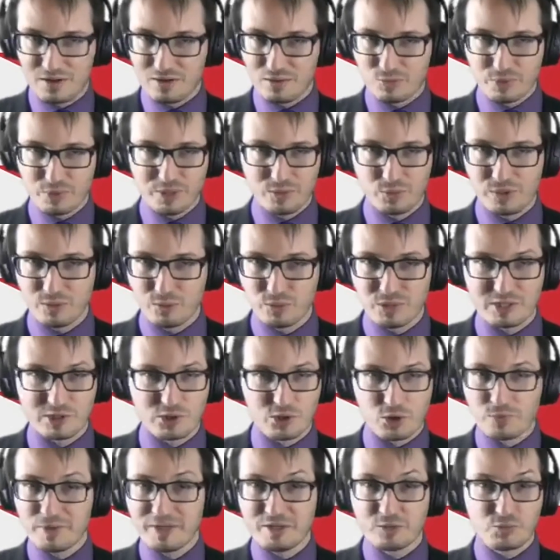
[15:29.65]
We
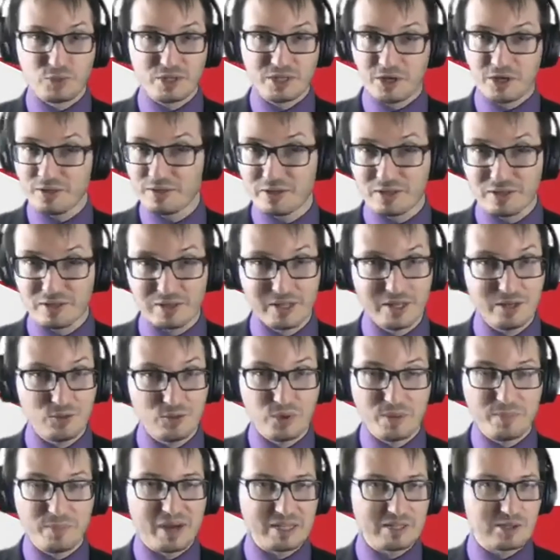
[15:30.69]
store it redundantly.
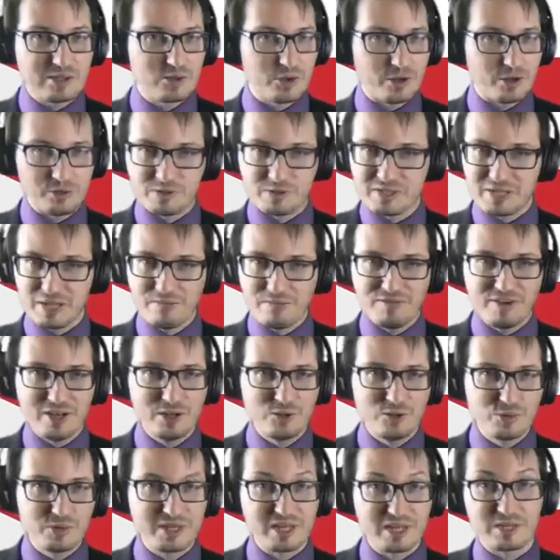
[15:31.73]
We might store the same
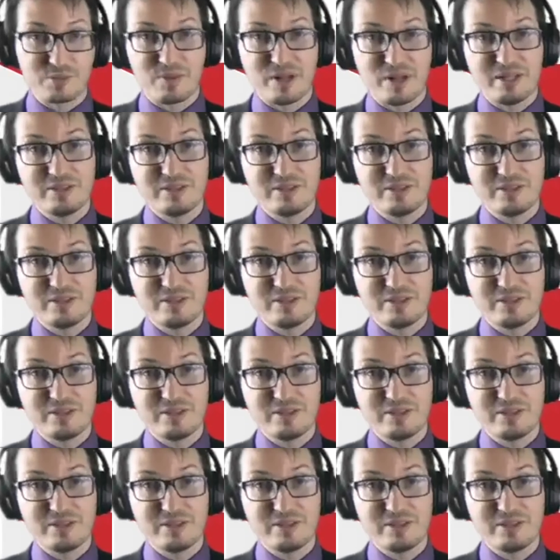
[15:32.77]
values at